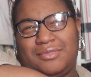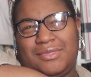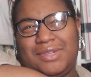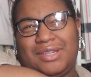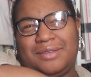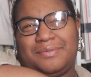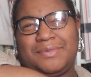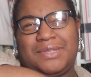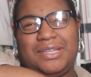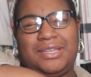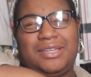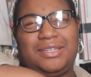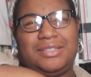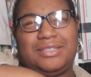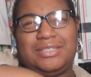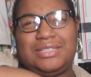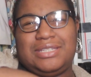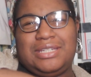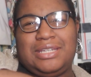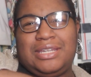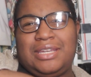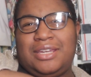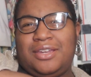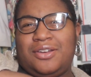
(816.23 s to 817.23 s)
I'm like
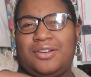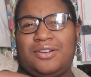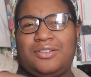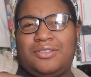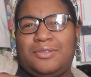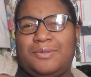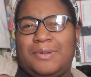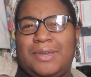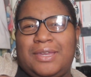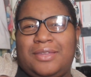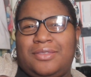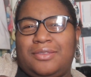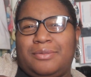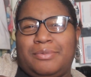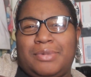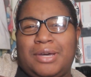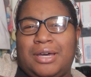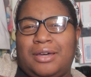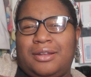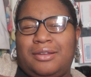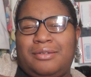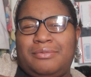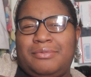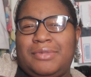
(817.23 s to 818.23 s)
digging all the way in the
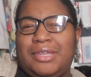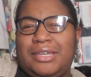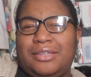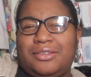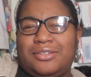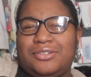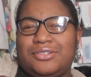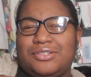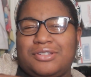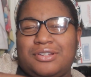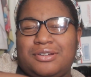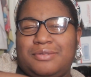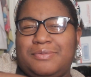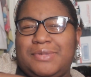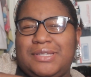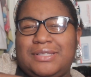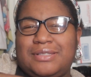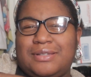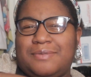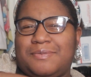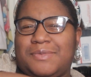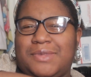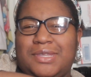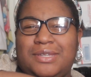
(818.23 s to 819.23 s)
bottom, like there's going to be
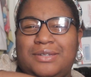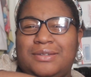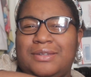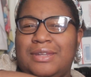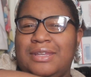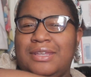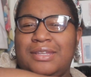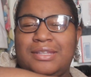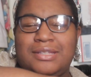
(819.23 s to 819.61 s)
something